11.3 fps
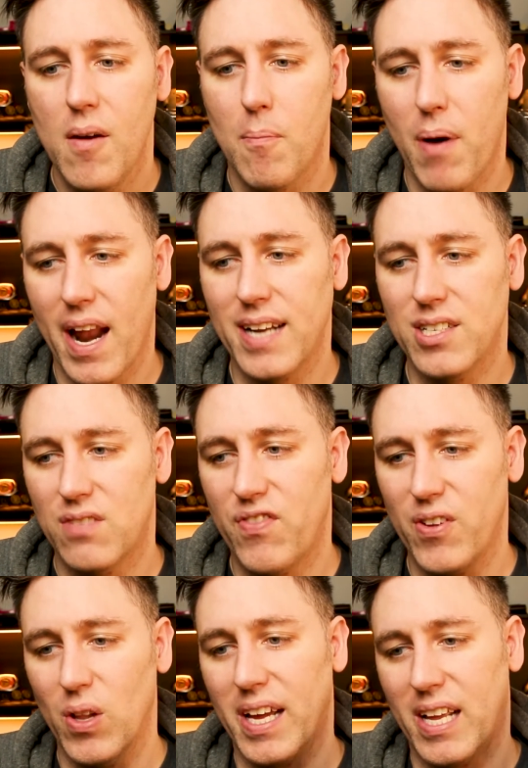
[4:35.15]
but I just
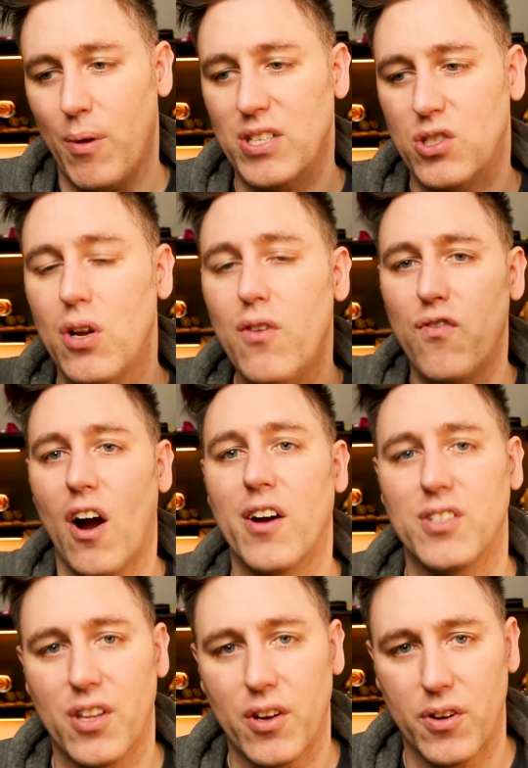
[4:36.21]
feel like it went too far
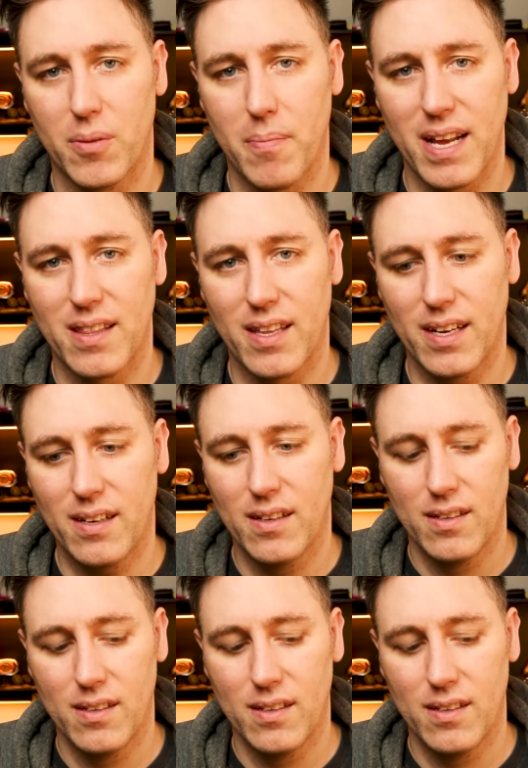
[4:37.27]
into the Earth-made thing.